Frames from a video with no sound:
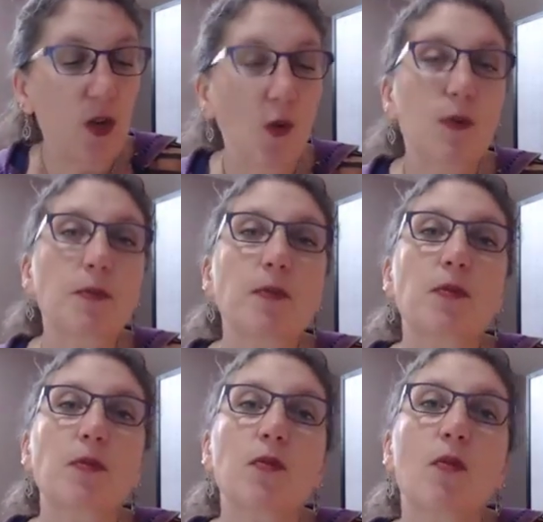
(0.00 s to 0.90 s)
And so
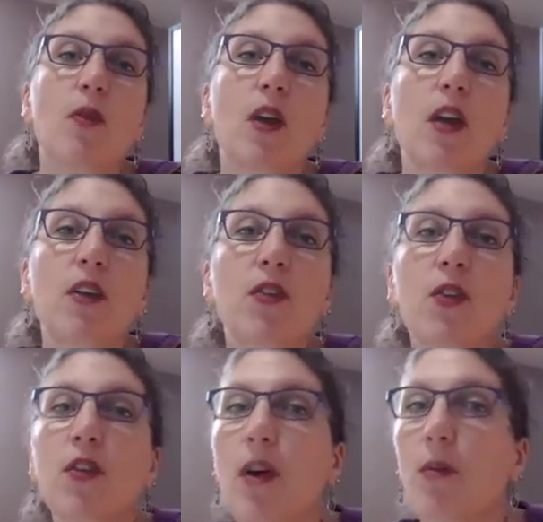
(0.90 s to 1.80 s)

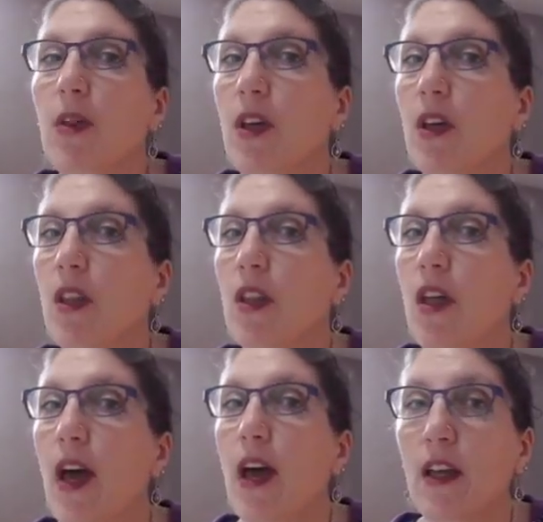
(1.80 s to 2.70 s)
is there something
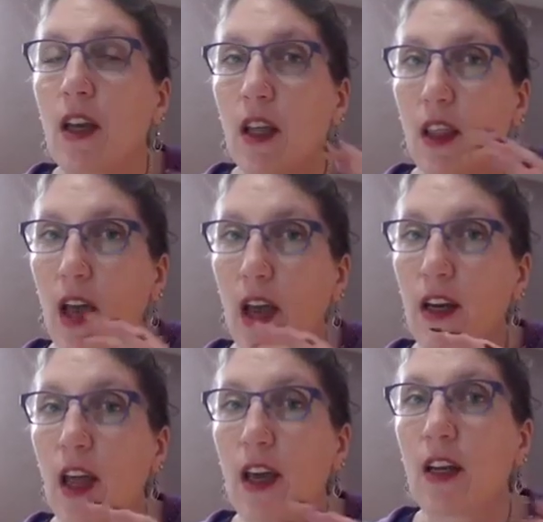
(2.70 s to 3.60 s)
that
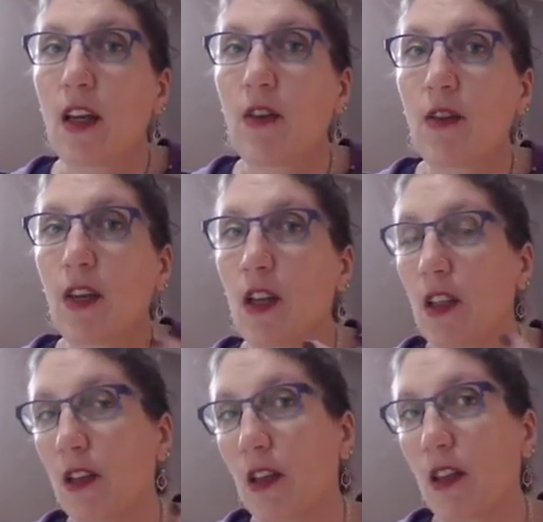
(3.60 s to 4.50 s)

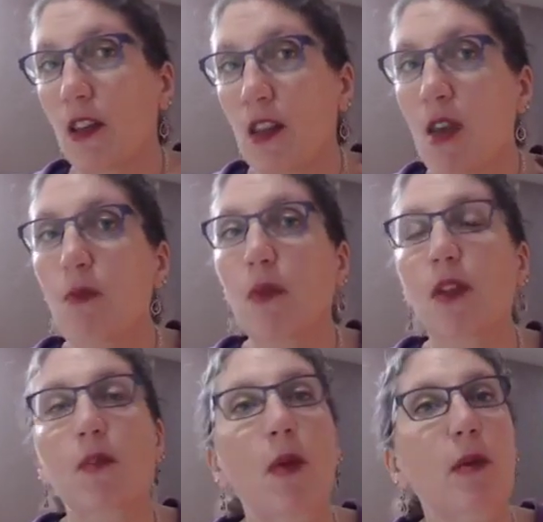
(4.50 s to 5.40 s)
negativity, this
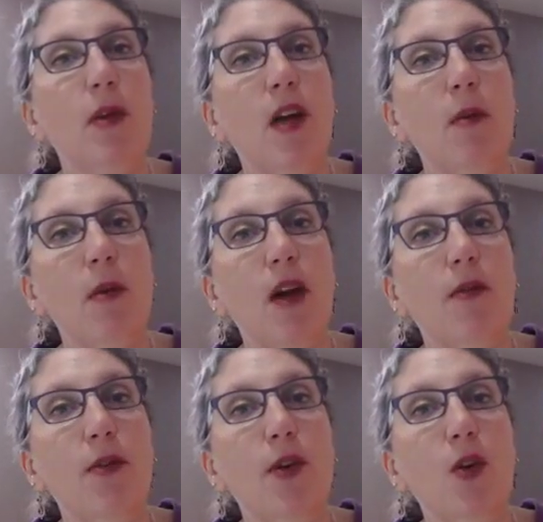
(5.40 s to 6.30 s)
theme that might be
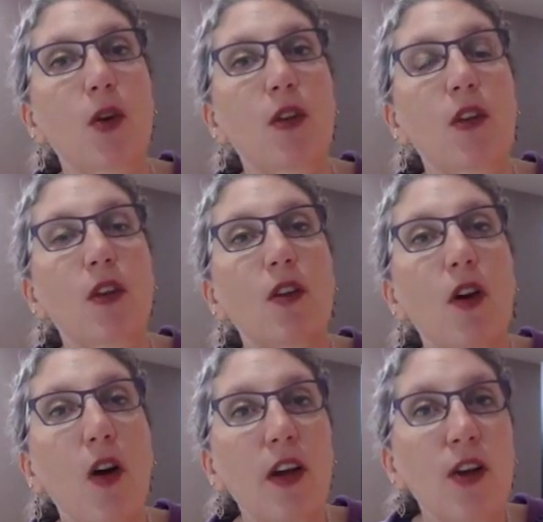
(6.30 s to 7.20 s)
coming up for you, is
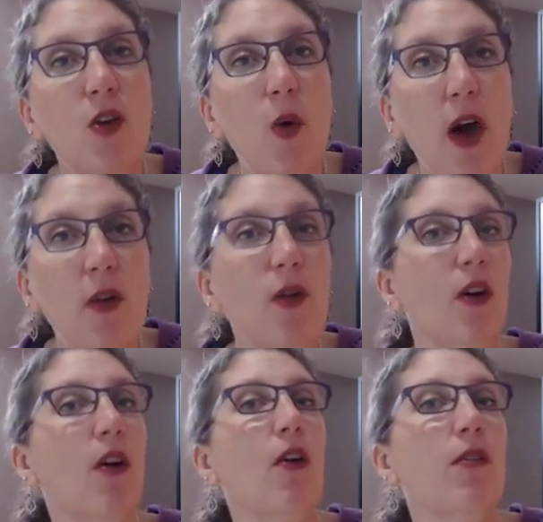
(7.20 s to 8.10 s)
it talking you
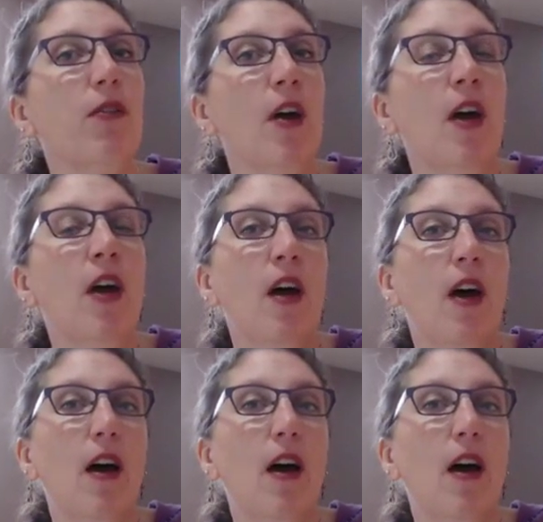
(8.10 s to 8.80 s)
out of